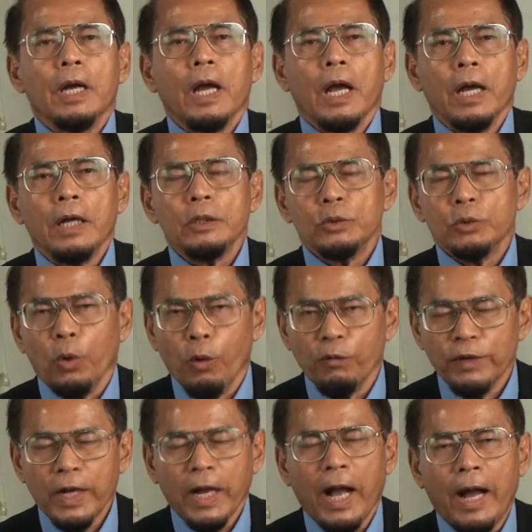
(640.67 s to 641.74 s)
to
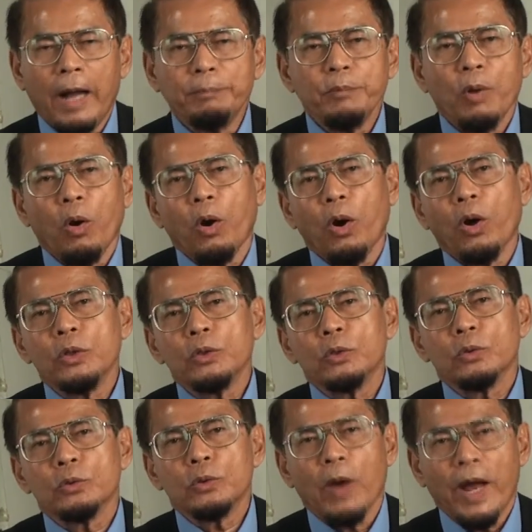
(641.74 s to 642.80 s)
overcome or
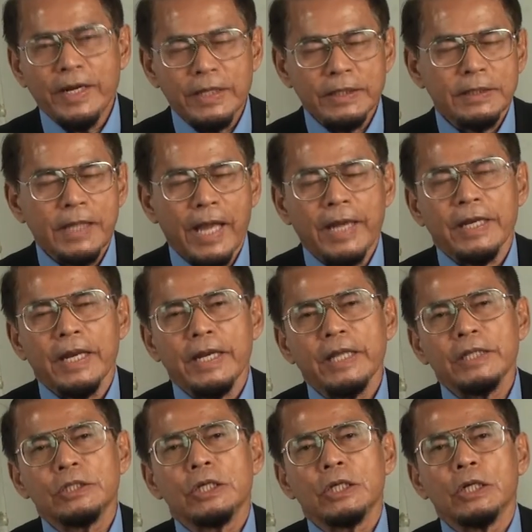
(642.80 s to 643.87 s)
to understand the
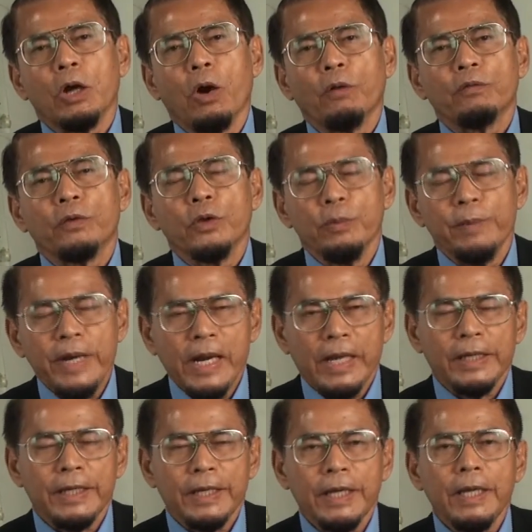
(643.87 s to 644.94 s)
nature of human
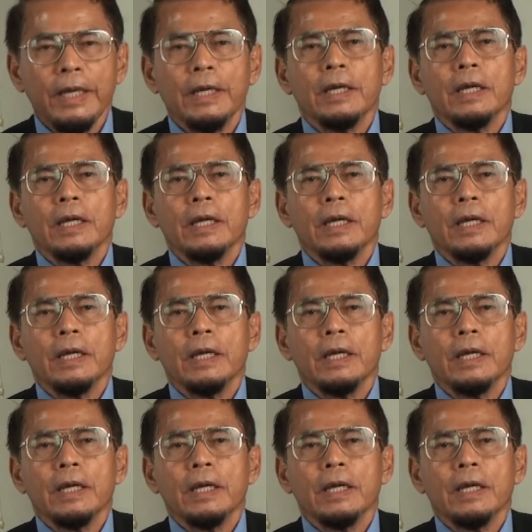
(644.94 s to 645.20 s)
learning,